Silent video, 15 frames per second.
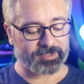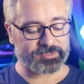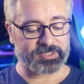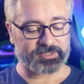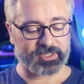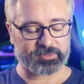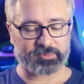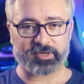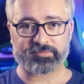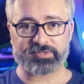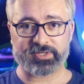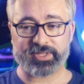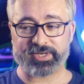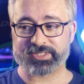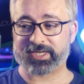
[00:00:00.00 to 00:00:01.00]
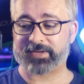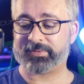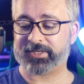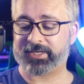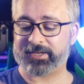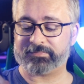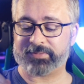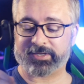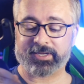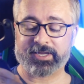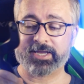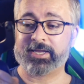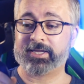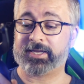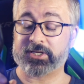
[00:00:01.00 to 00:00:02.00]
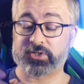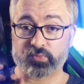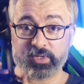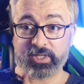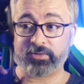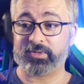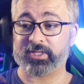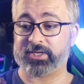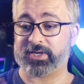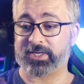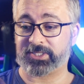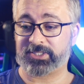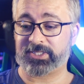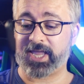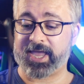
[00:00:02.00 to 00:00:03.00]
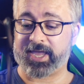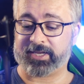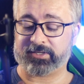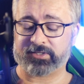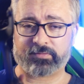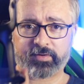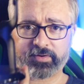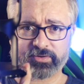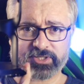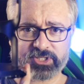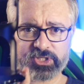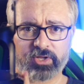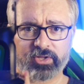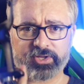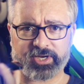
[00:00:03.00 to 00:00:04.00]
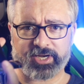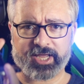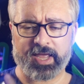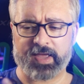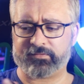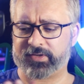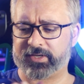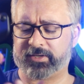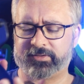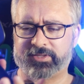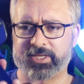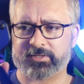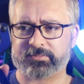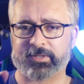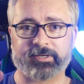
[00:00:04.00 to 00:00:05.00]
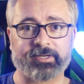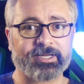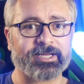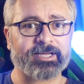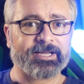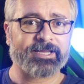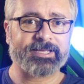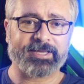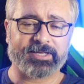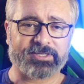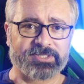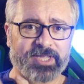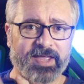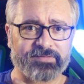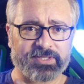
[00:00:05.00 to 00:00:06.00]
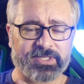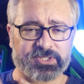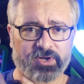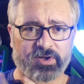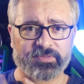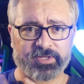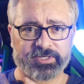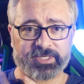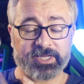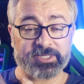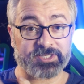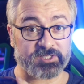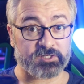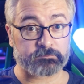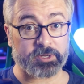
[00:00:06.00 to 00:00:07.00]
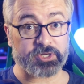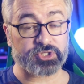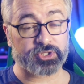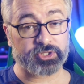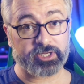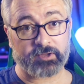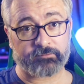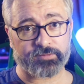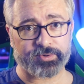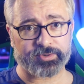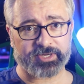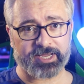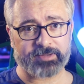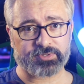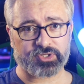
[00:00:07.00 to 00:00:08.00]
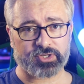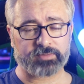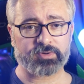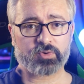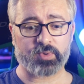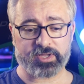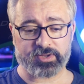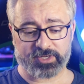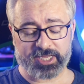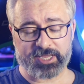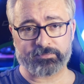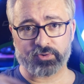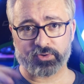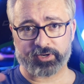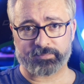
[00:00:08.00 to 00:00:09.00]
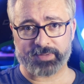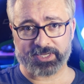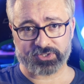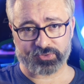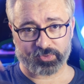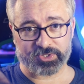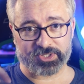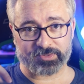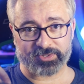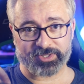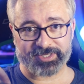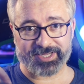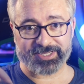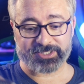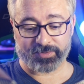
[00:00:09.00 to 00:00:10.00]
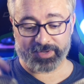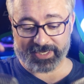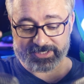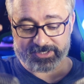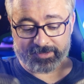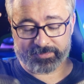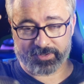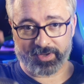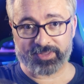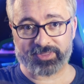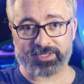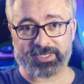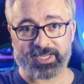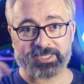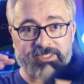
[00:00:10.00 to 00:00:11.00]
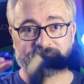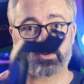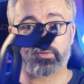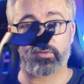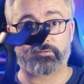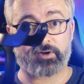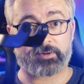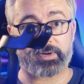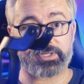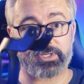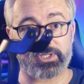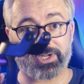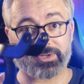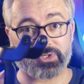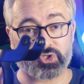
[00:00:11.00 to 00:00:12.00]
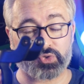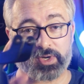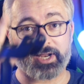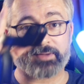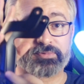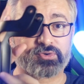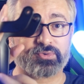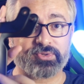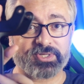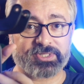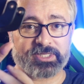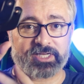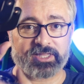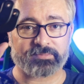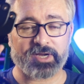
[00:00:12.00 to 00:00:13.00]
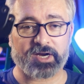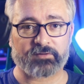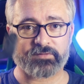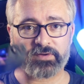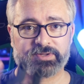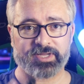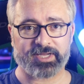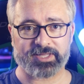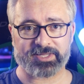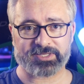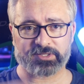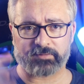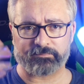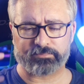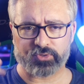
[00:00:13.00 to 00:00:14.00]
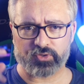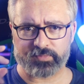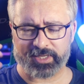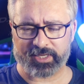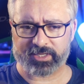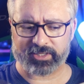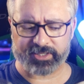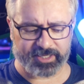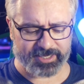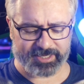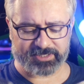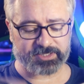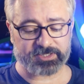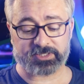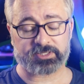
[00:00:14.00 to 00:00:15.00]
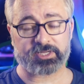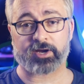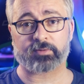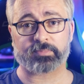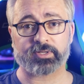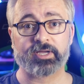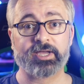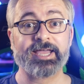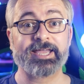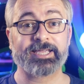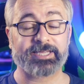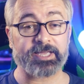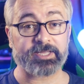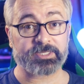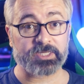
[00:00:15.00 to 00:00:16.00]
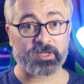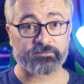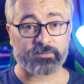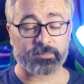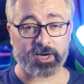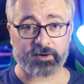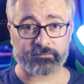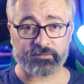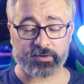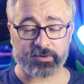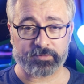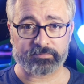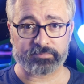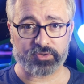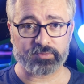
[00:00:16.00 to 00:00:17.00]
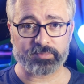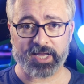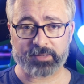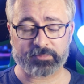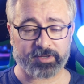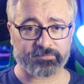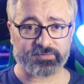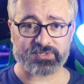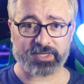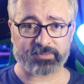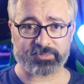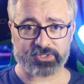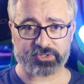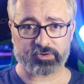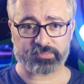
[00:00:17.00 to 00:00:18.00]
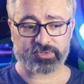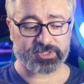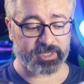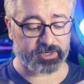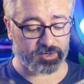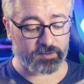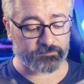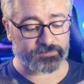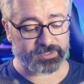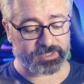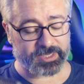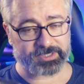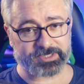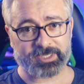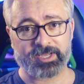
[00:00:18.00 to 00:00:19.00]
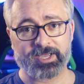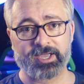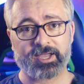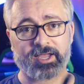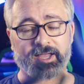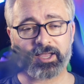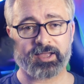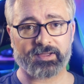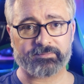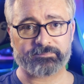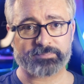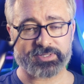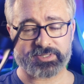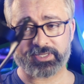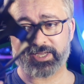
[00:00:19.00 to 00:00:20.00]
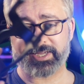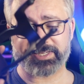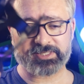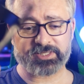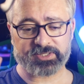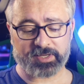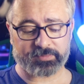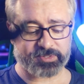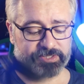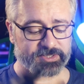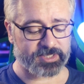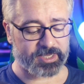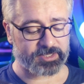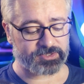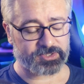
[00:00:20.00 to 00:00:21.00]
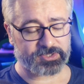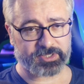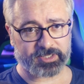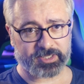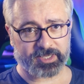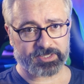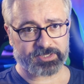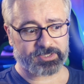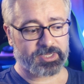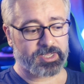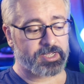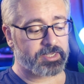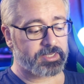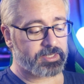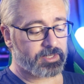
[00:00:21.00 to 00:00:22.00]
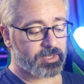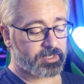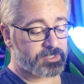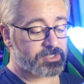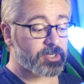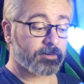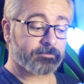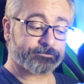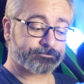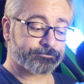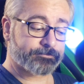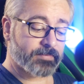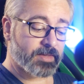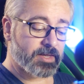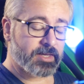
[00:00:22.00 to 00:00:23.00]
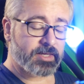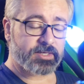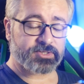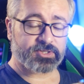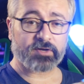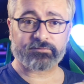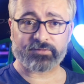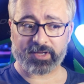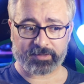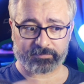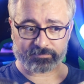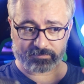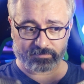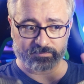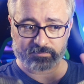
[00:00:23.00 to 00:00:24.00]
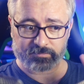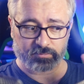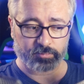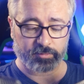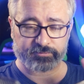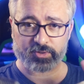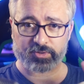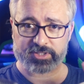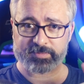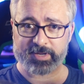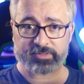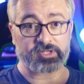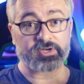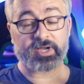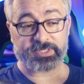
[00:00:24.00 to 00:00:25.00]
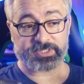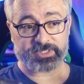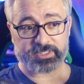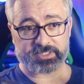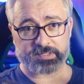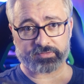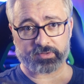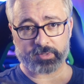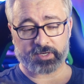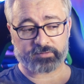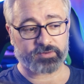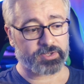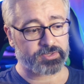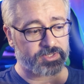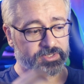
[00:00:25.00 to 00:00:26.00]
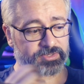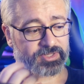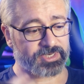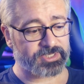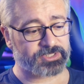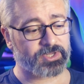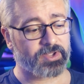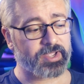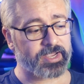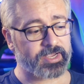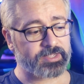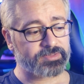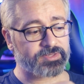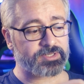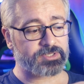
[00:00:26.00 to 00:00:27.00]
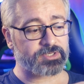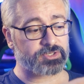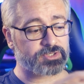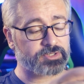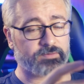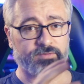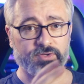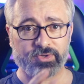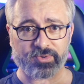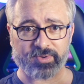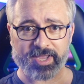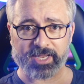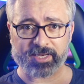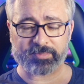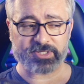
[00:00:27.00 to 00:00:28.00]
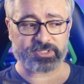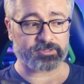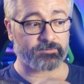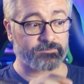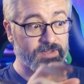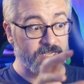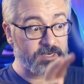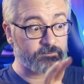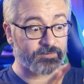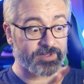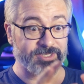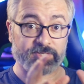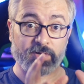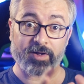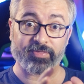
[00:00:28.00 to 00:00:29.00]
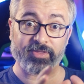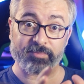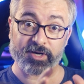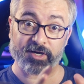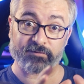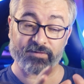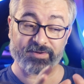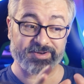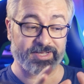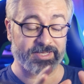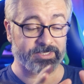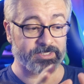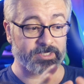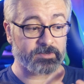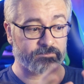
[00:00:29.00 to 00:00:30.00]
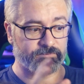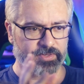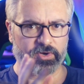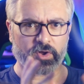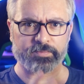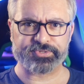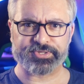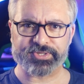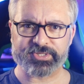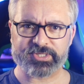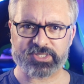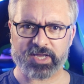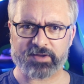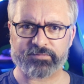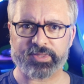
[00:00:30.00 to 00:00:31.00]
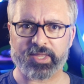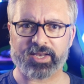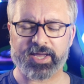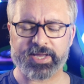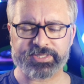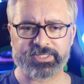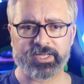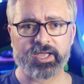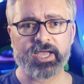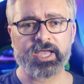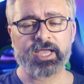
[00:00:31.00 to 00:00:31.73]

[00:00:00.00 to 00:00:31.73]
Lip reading: I'll take the other one off so that doesn't happen again. But it's a really, really nice stand. It's very solid and heavy and things. But yeah, just having this on the desk, especially if you're a game streamer where your keyboard and mouse are also on the desk. So anytime you hit the desk, all the vibrations go straight up through this into the microphone. You get the sort of booming, clicking. It's just terrible. Get yourself a microphone, boom arm of some description. Get it off your desk. But yeah, it does come with a stand just in case you like it. So far, we've talked about the niceties of the microphone, the design, the sort of new elements of interface on the microphone itself, the knobs and stuff and the lights.